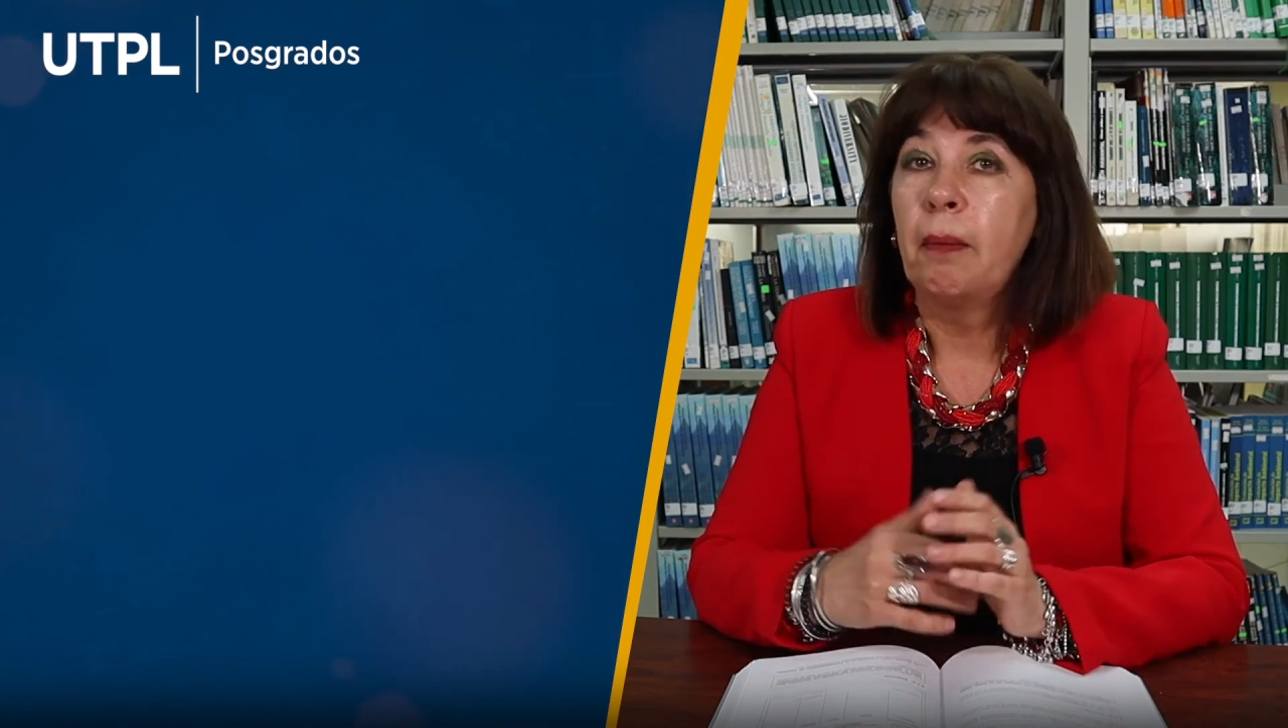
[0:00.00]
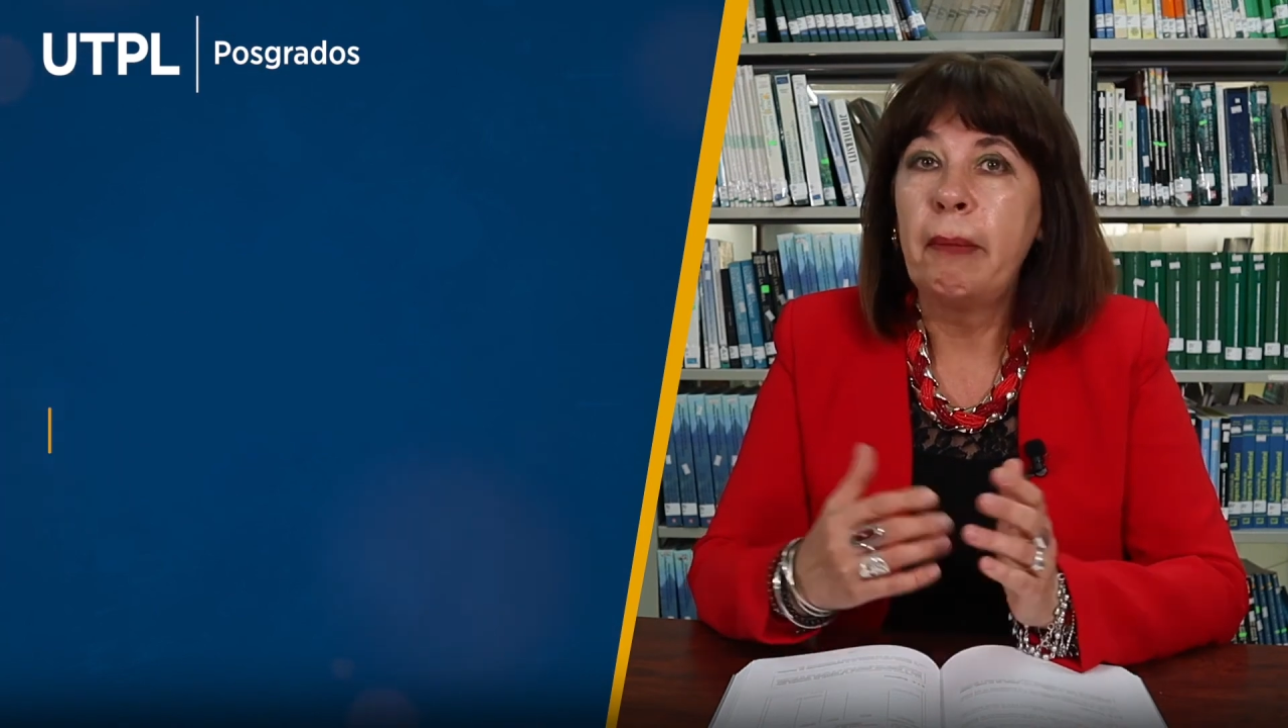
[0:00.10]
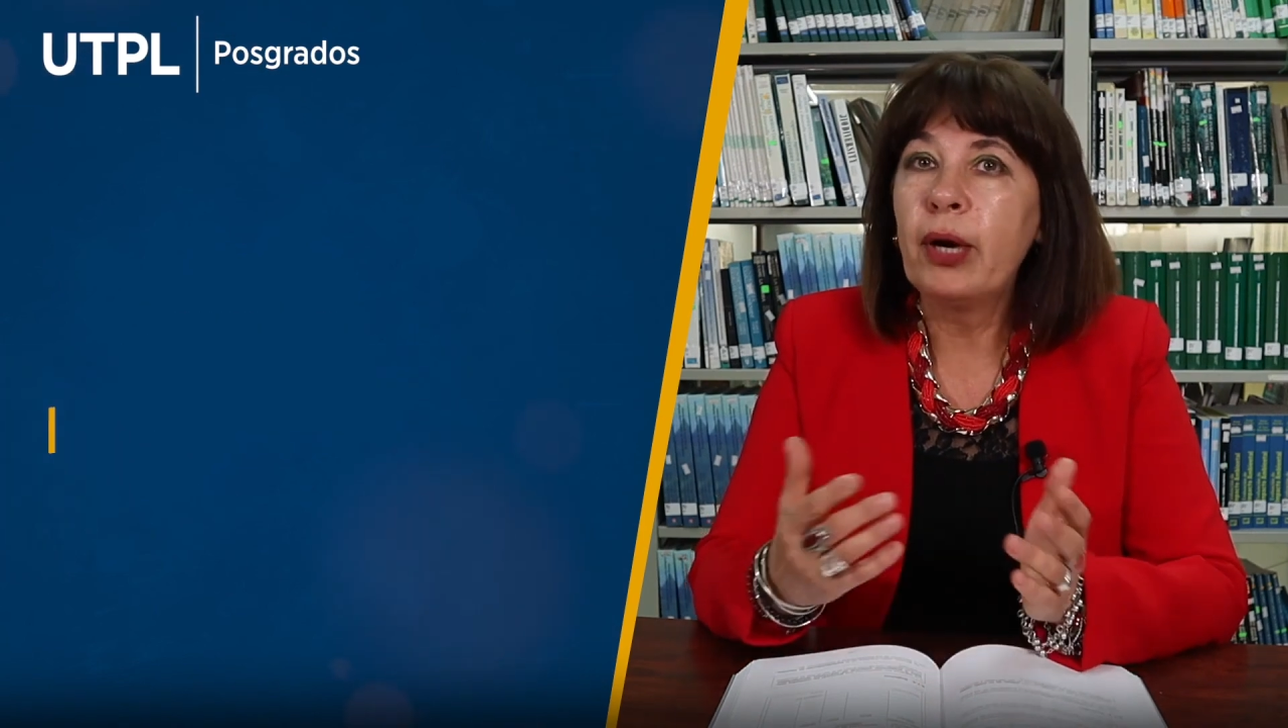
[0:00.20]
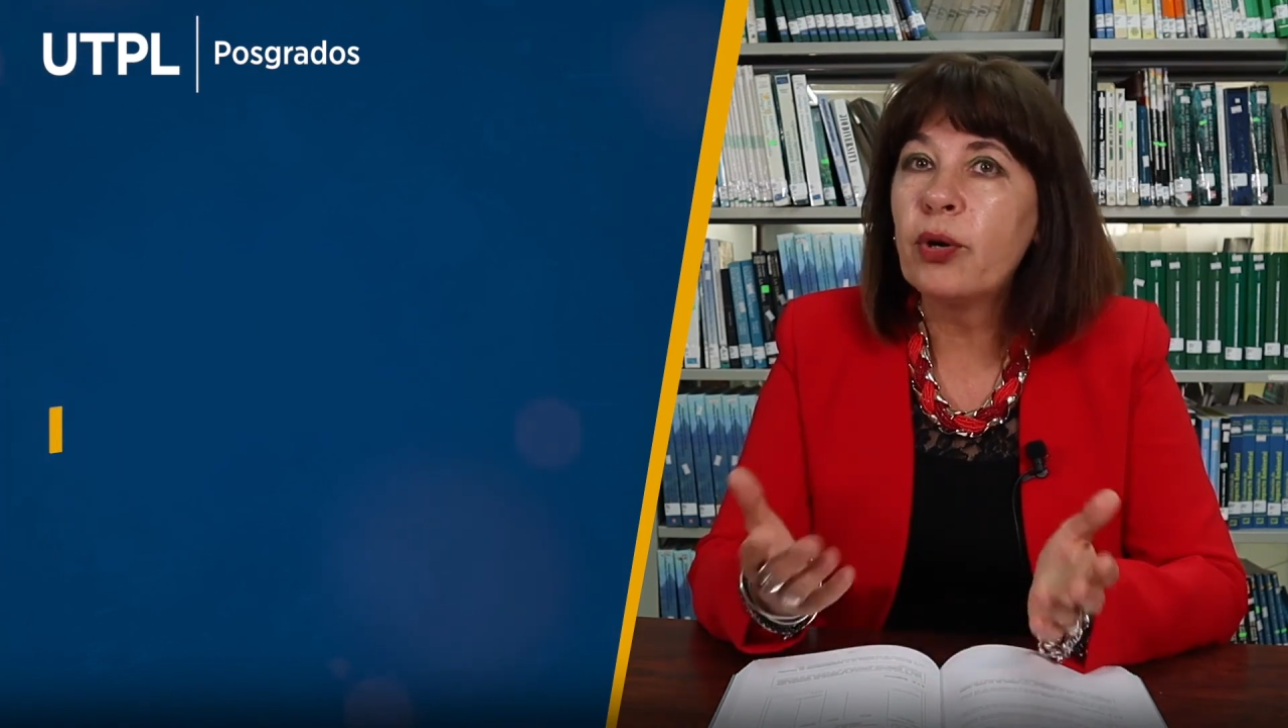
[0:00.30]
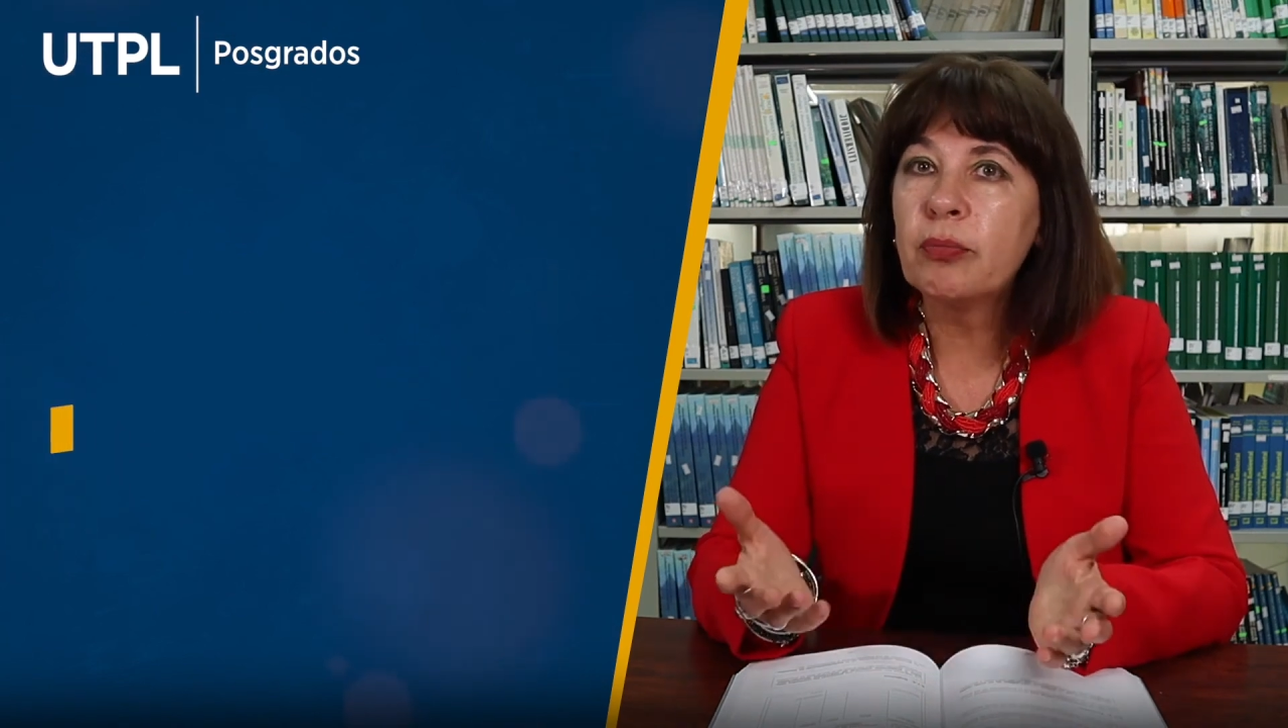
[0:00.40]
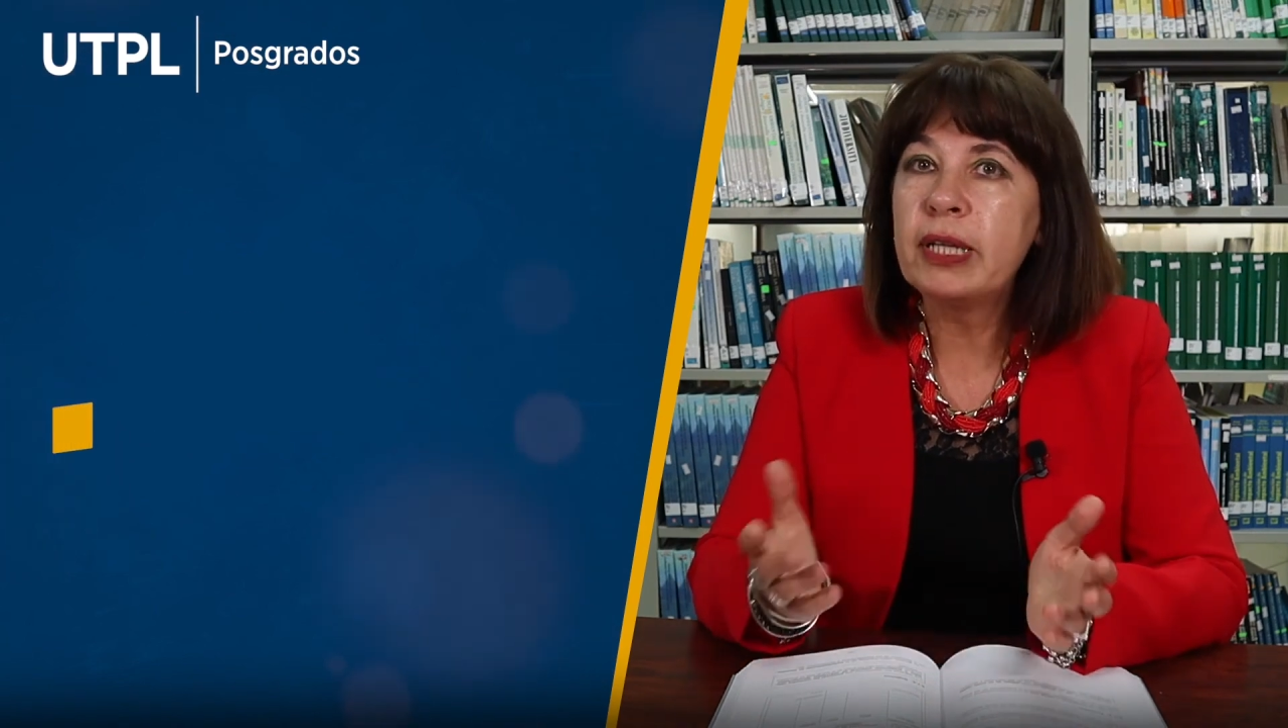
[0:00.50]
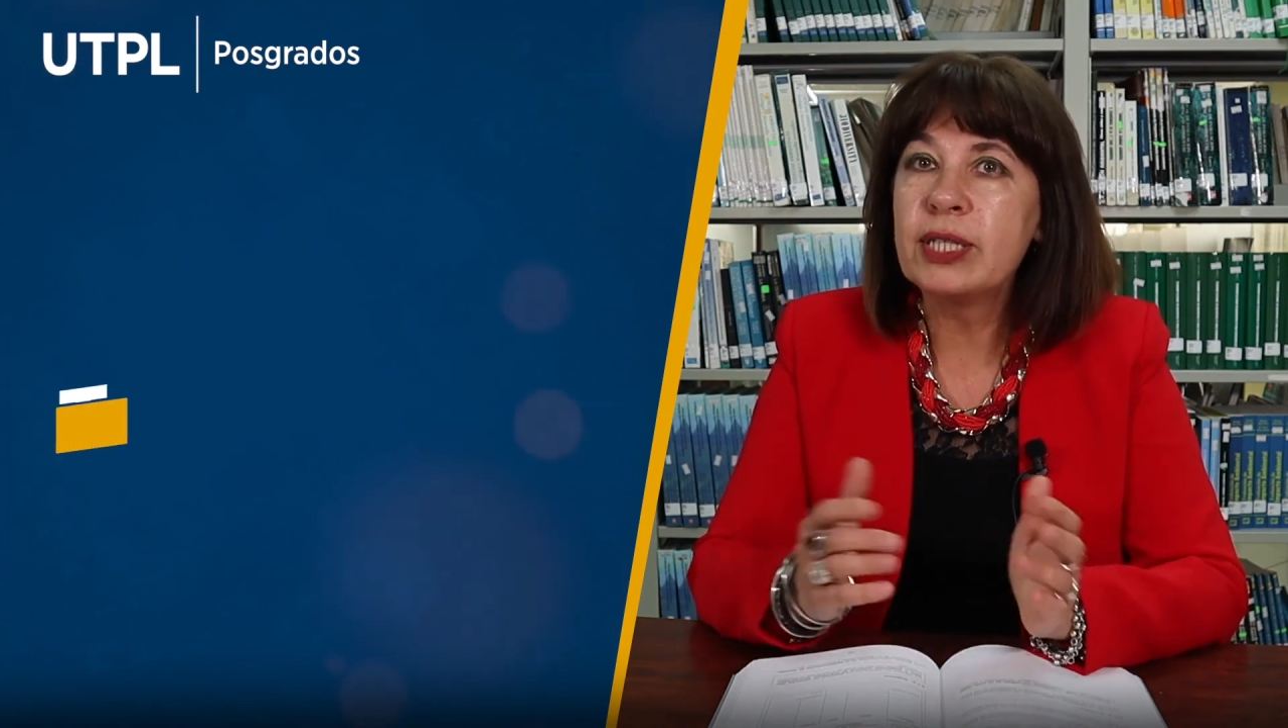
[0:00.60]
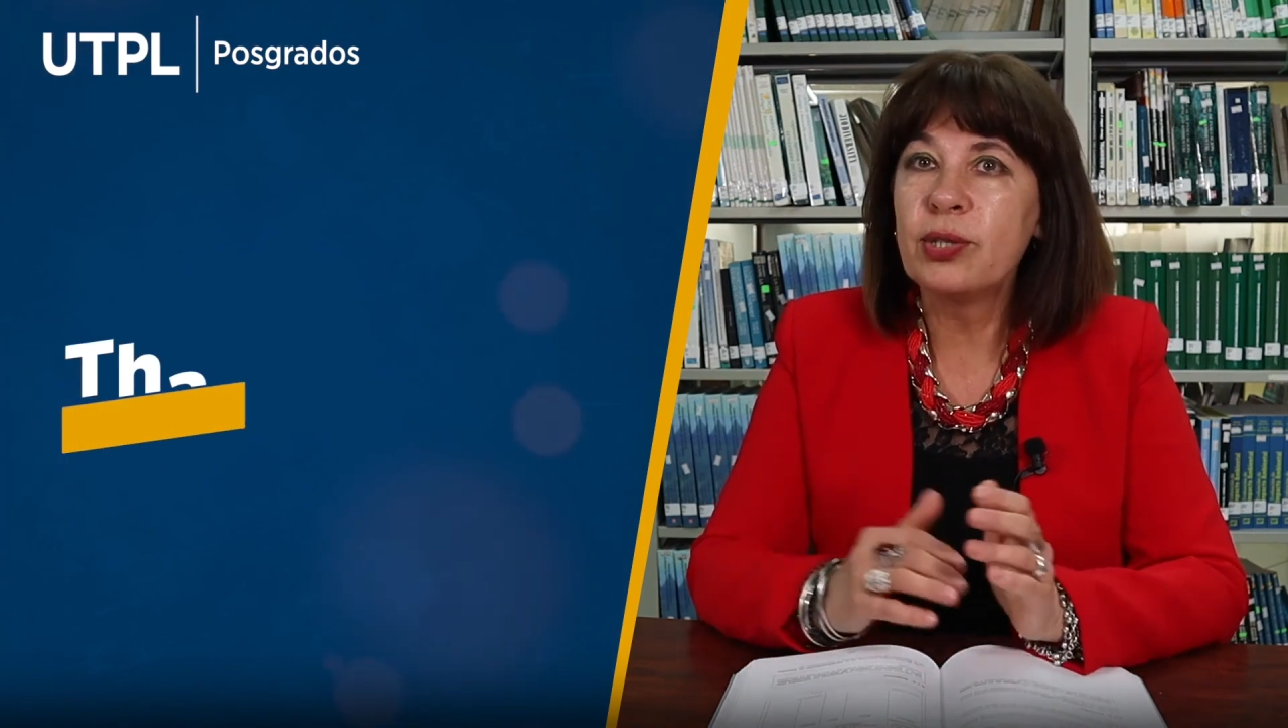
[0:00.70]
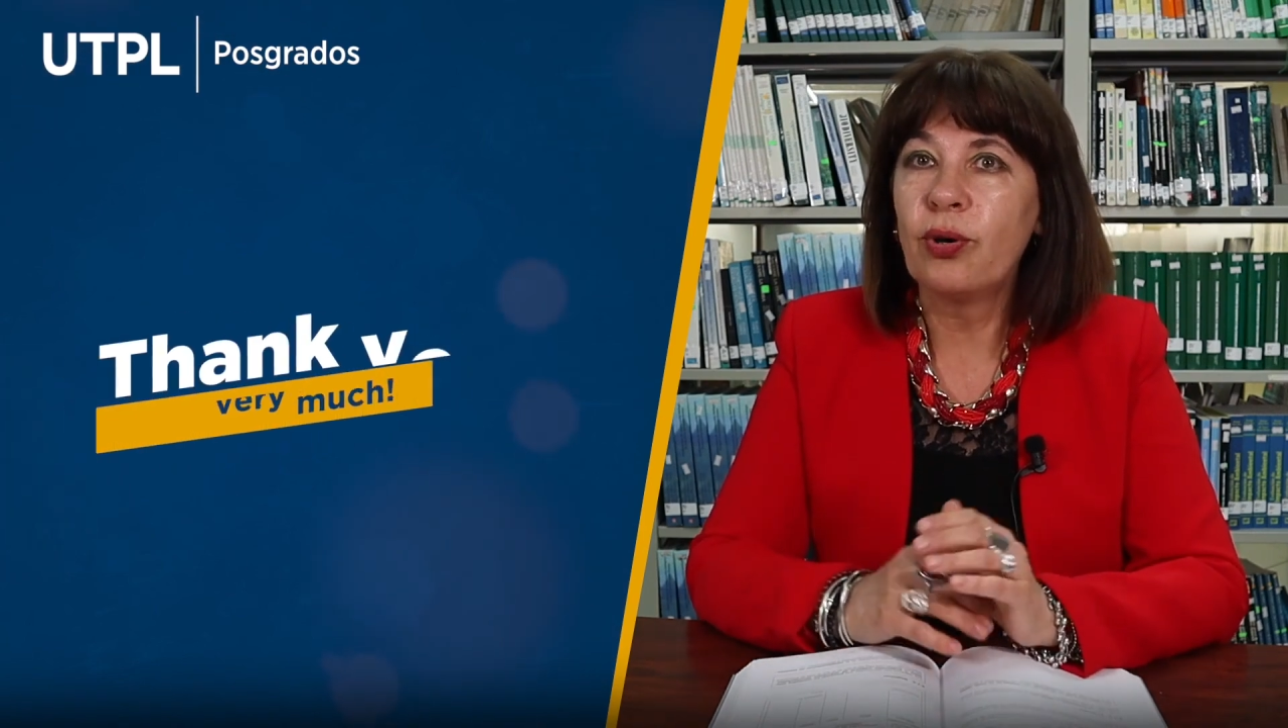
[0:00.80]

May God bless